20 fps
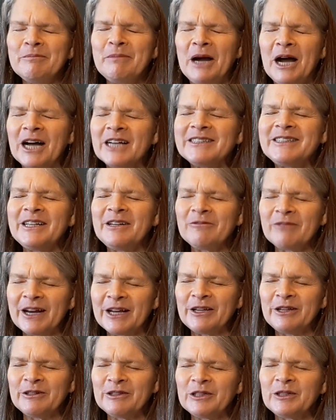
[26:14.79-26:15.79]
pausing
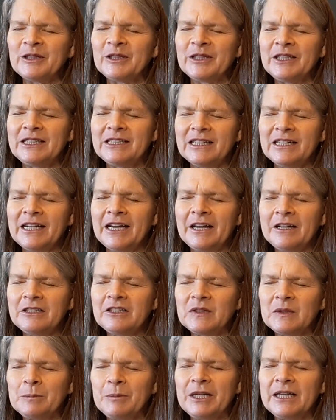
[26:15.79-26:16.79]
regularly today
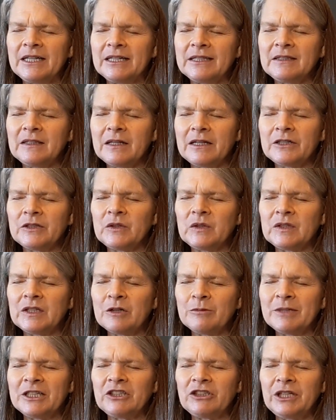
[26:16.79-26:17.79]
just because there's so
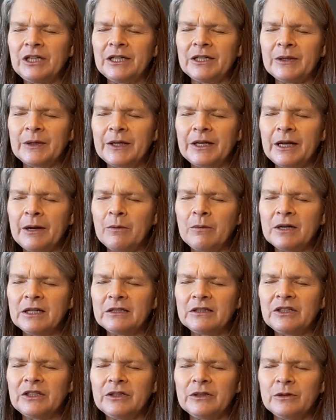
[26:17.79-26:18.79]
much here and I want
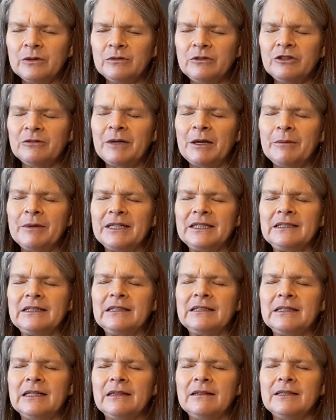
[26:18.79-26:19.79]
to do my best to
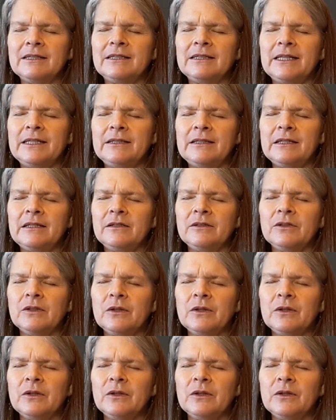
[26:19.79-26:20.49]
synthesize it.